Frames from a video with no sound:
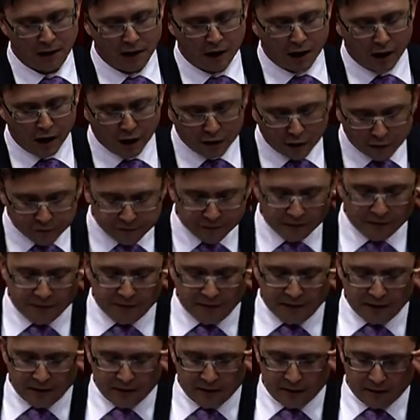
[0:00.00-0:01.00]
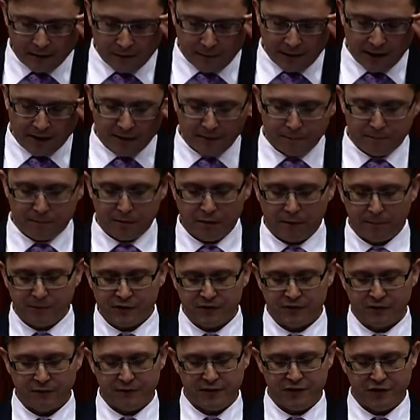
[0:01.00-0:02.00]
I often think about the
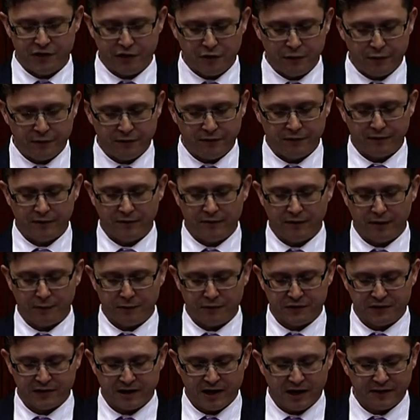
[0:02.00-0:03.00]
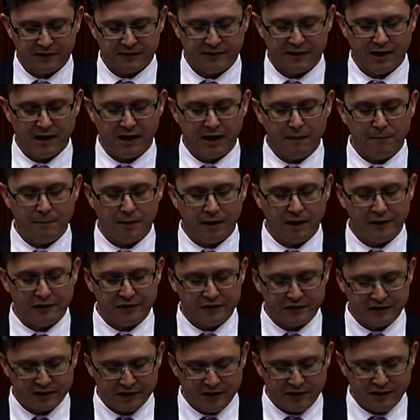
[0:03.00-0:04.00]
promise of his youth that was cut down by a
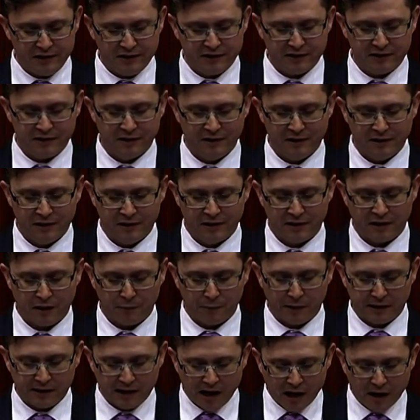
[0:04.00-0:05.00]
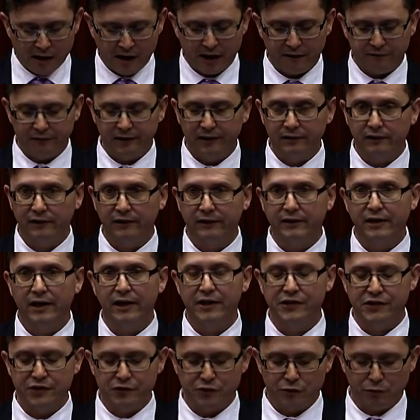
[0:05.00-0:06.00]
disease that we now have little
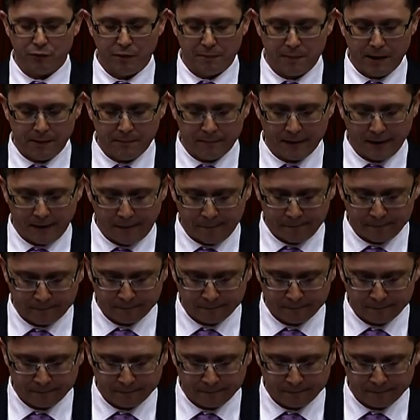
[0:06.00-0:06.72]
occasion to remember.